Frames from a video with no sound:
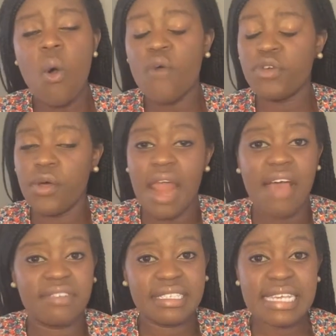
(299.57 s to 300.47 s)
or if you don't
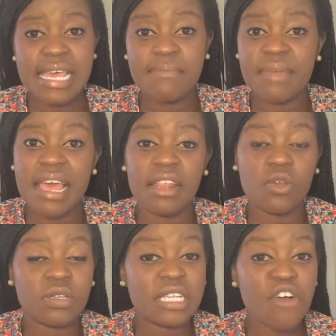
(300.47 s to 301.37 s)
have a team, get
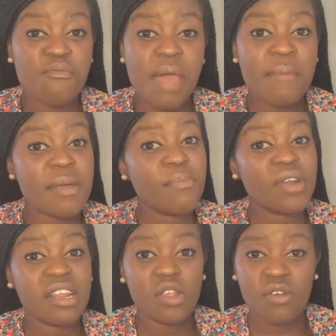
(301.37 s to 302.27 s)
yourself, maybe
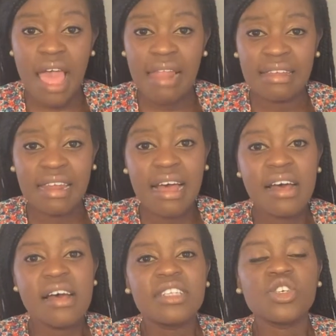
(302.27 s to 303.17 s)
put it in your calendar
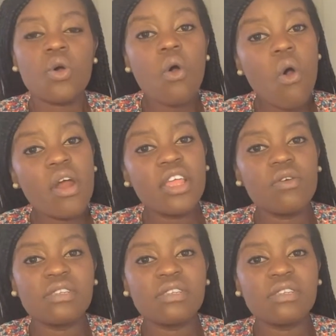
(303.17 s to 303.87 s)
to audit your